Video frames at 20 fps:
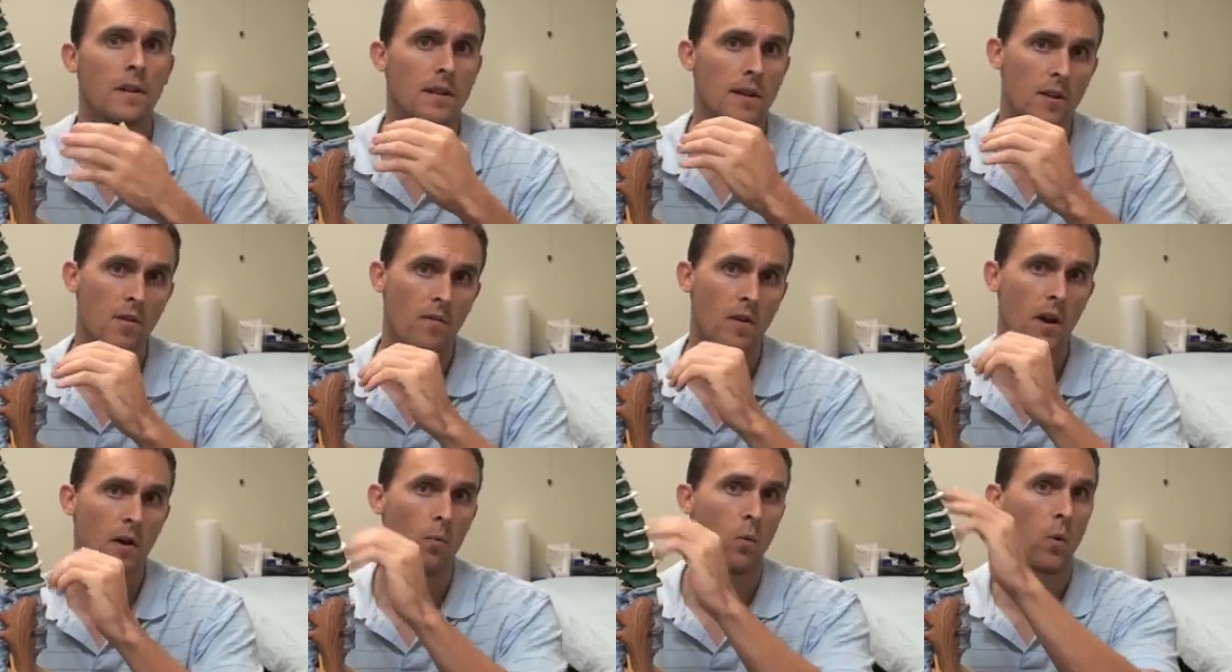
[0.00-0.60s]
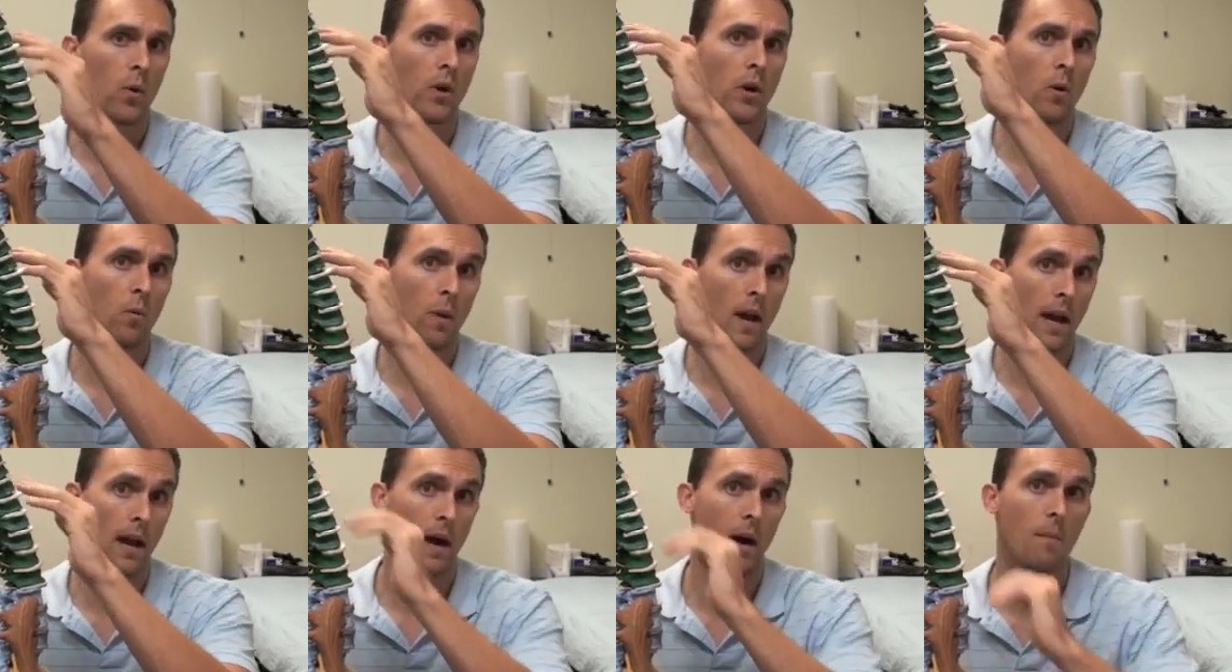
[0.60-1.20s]
then you've got to work your
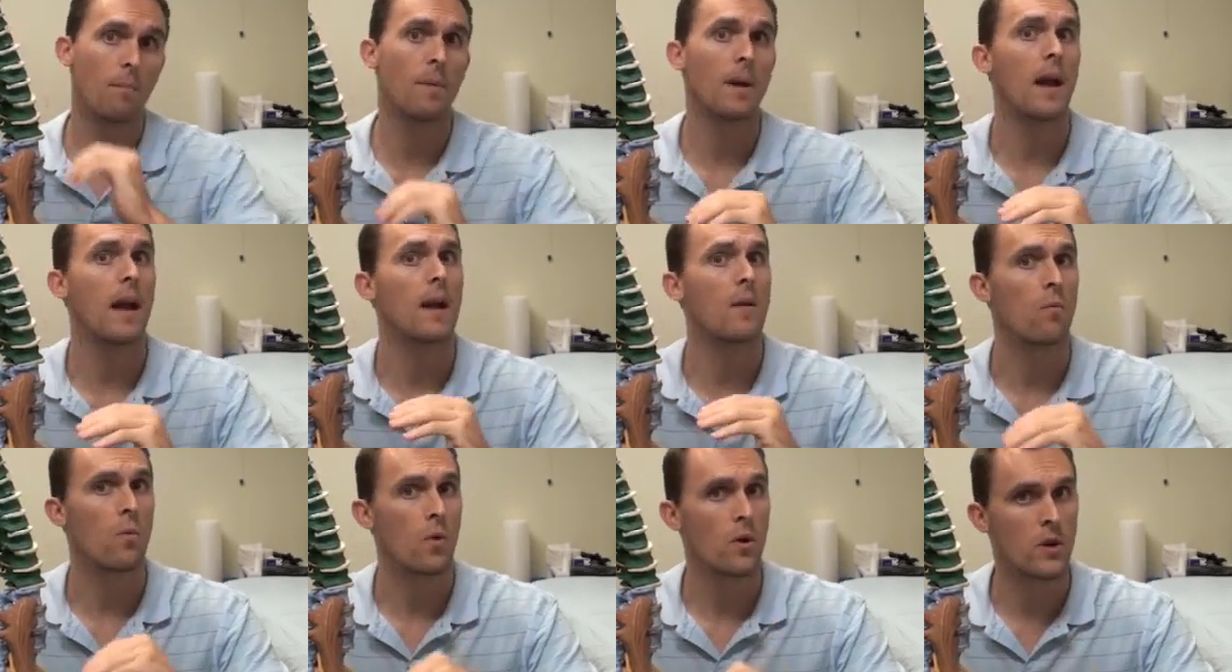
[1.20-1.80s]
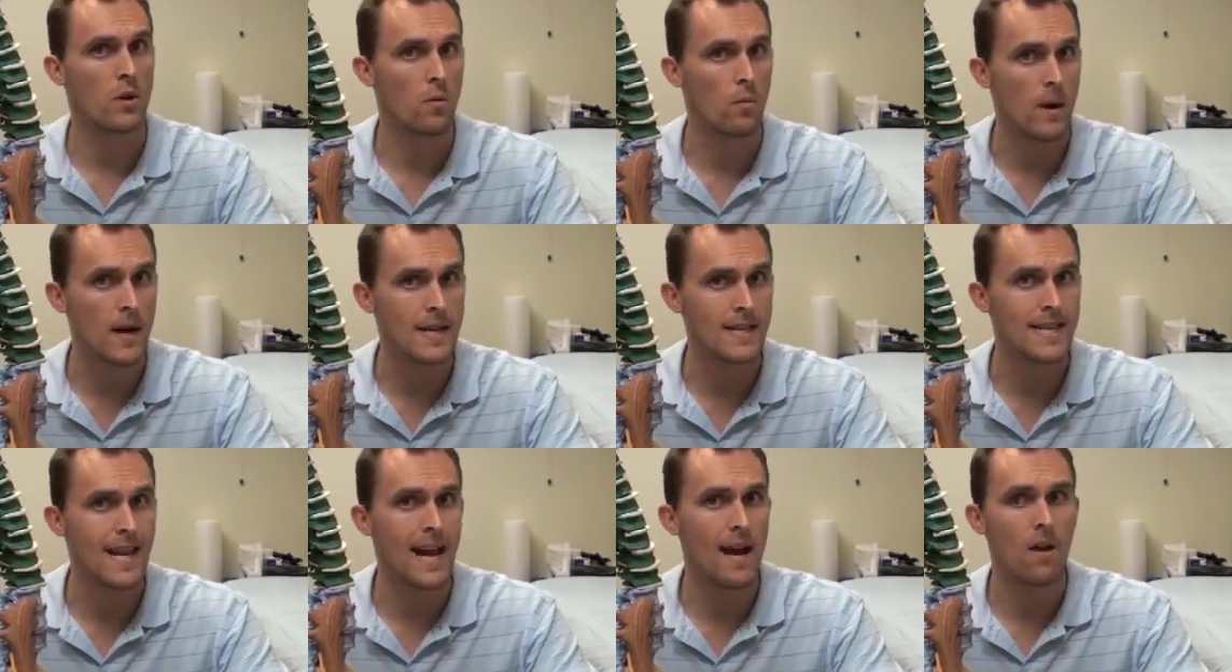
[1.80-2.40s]
way up and work your way
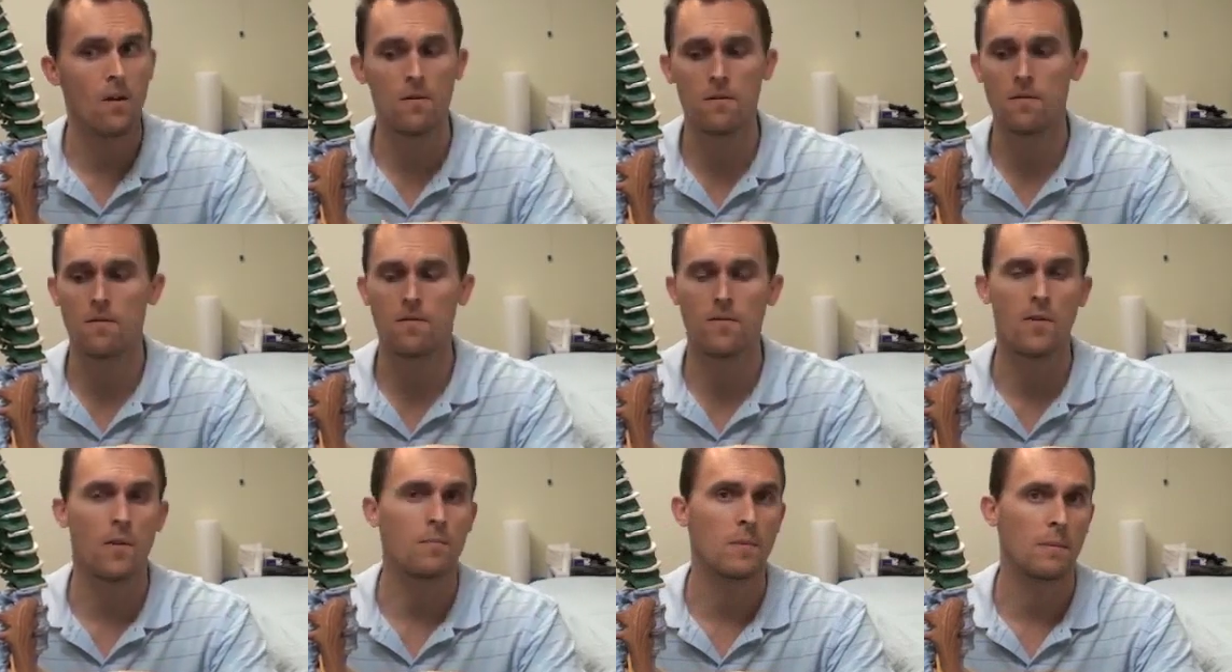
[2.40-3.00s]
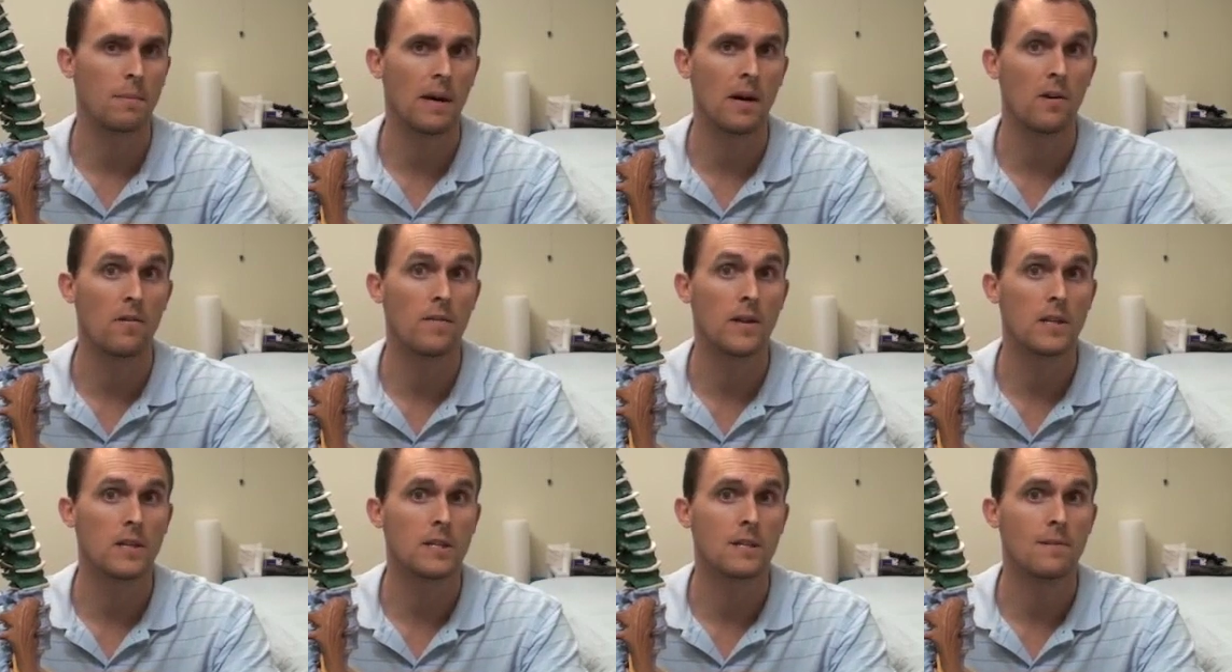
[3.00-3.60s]
down from the
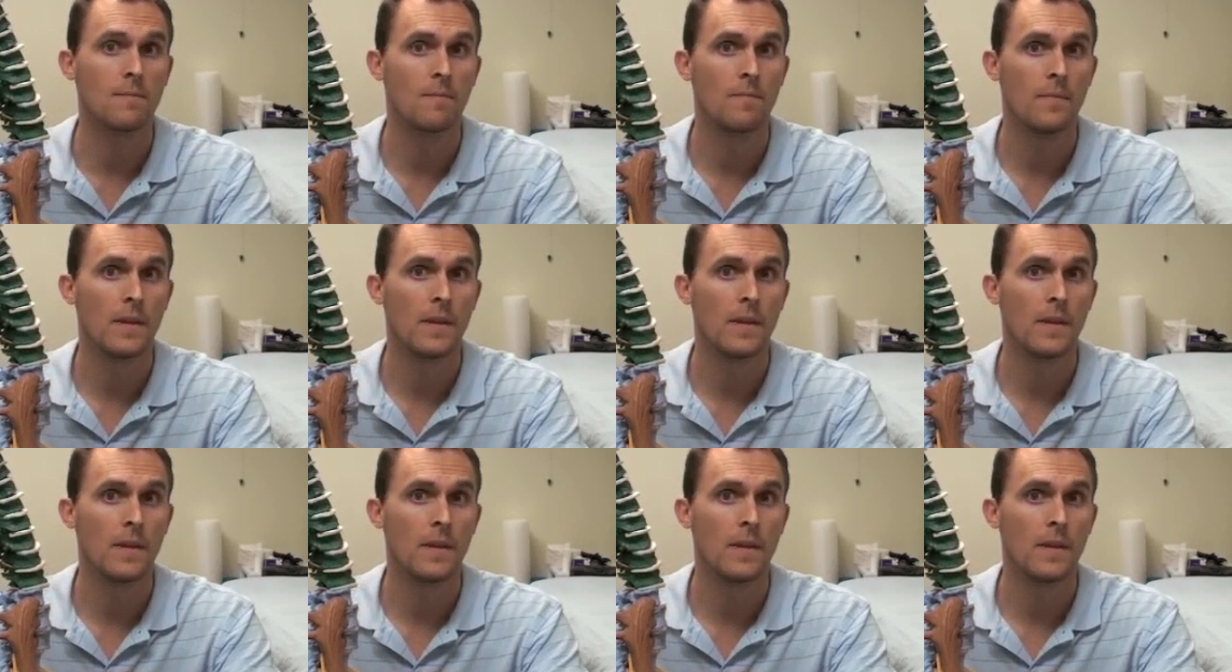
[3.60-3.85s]
pelvis.